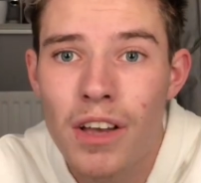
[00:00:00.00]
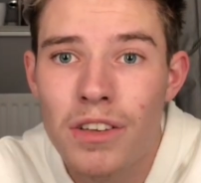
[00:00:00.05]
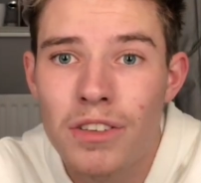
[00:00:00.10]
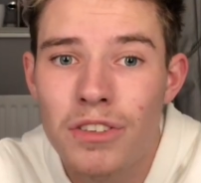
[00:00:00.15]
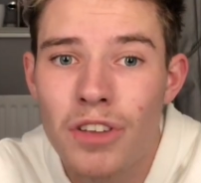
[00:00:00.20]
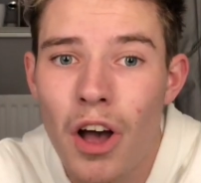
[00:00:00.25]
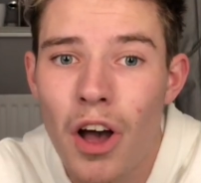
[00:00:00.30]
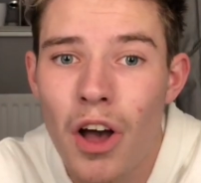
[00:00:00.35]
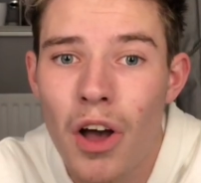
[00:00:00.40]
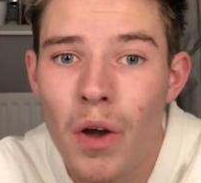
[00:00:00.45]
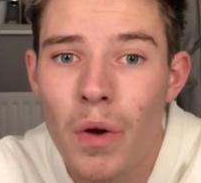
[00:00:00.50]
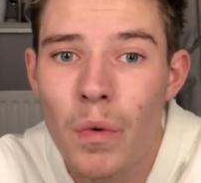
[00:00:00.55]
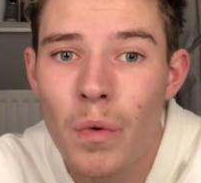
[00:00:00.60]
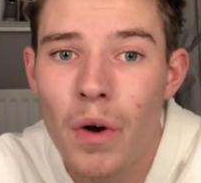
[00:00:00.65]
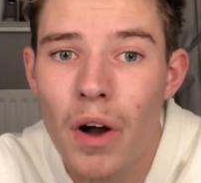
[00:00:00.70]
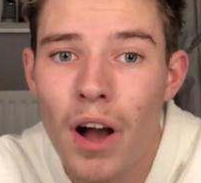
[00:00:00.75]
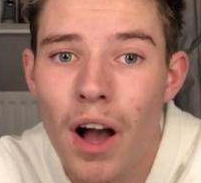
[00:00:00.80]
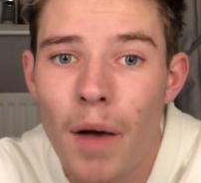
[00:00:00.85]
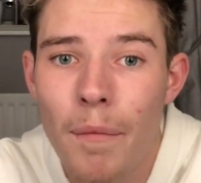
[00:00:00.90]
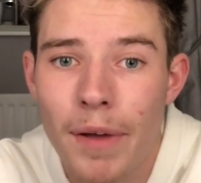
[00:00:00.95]

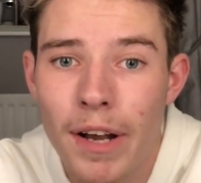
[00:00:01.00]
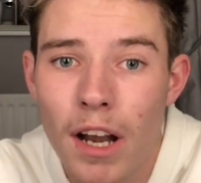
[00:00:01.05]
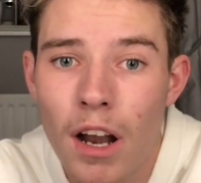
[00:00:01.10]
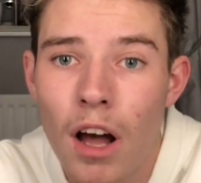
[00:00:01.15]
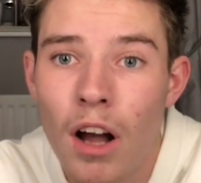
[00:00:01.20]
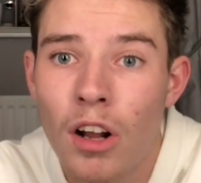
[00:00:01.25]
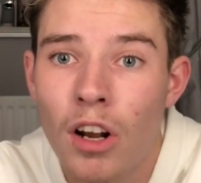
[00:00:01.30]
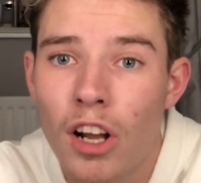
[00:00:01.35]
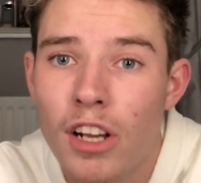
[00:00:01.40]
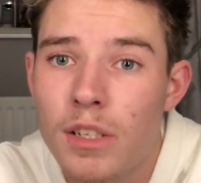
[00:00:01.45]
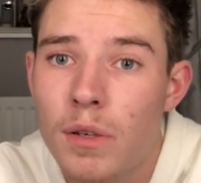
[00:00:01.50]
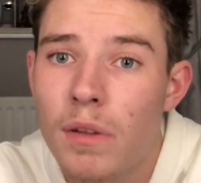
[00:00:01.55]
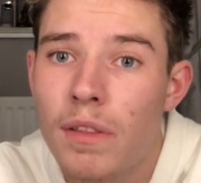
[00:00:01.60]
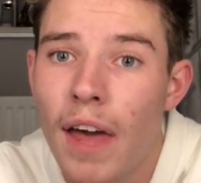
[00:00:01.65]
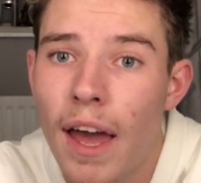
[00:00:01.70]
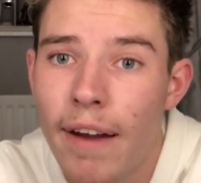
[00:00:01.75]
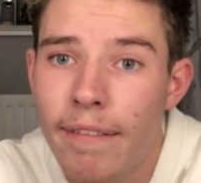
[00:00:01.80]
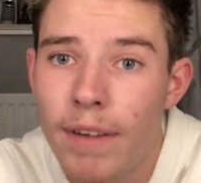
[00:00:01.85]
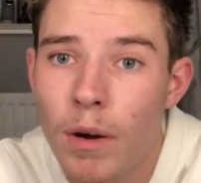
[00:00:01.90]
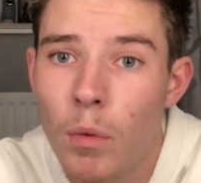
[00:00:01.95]
So I've been a lot closer with
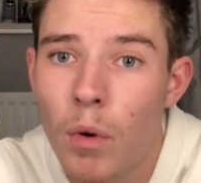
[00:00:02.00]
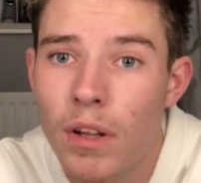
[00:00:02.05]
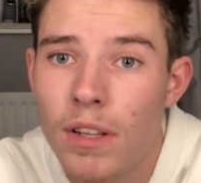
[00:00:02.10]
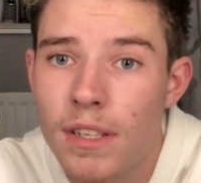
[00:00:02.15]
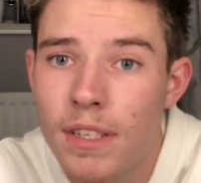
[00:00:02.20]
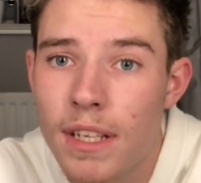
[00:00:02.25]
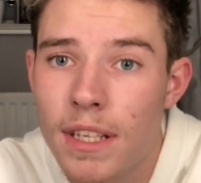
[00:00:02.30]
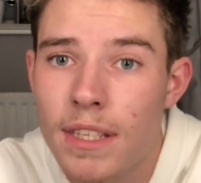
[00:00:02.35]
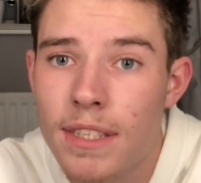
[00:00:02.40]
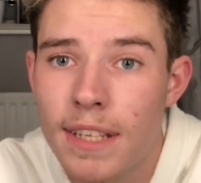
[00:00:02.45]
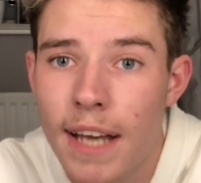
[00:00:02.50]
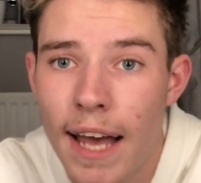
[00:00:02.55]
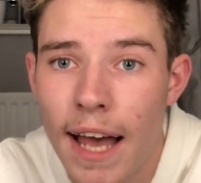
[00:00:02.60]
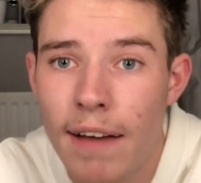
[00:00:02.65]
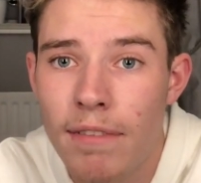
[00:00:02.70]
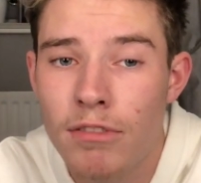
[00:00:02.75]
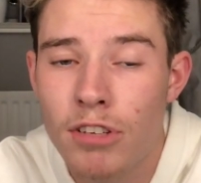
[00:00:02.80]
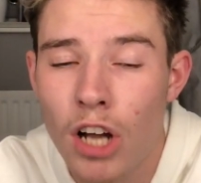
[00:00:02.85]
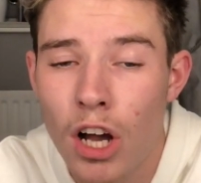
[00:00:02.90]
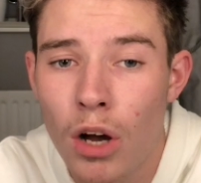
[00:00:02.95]
everyone since I
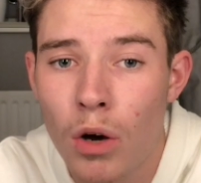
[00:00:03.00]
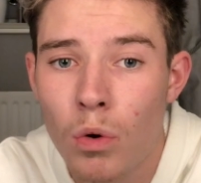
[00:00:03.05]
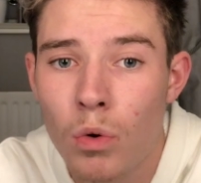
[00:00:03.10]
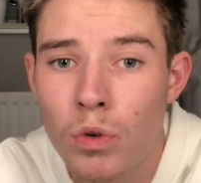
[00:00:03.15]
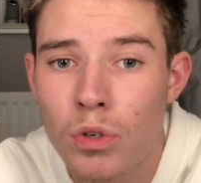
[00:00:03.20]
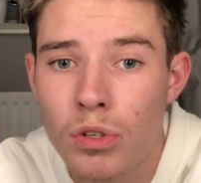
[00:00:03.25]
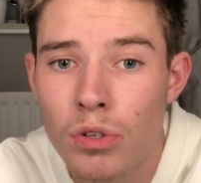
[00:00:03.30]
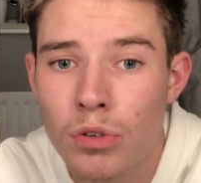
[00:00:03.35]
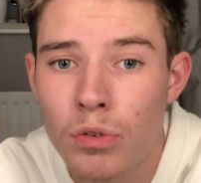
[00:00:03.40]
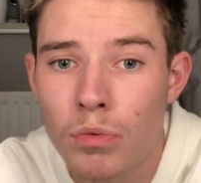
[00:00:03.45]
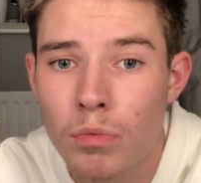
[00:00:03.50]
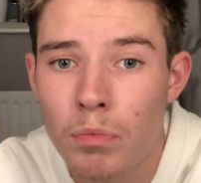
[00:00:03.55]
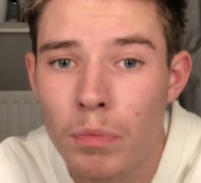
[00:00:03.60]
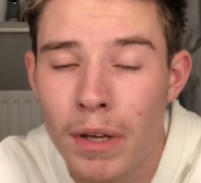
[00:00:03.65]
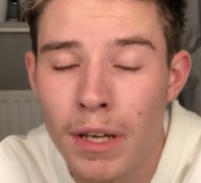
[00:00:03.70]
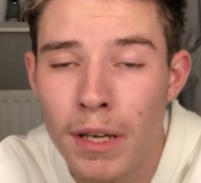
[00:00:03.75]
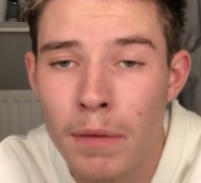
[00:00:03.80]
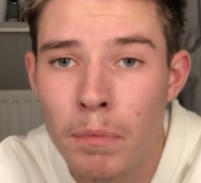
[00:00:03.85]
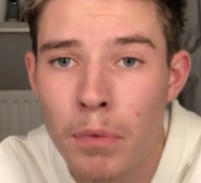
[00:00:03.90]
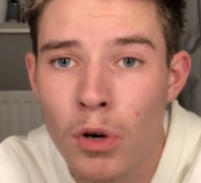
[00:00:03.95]
have told
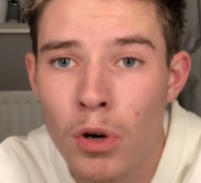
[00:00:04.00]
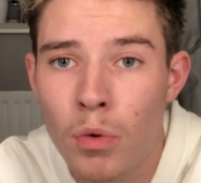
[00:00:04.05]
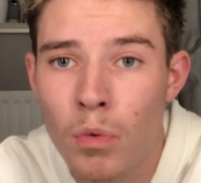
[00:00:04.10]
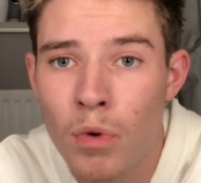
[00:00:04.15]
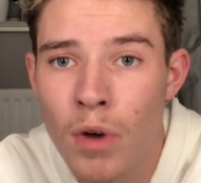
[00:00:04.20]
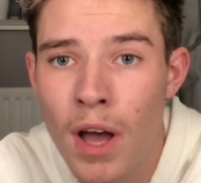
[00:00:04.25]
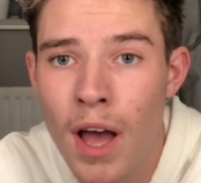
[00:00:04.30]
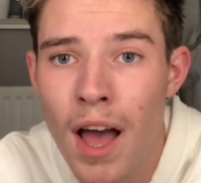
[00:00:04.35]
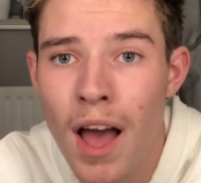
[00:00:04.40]
people.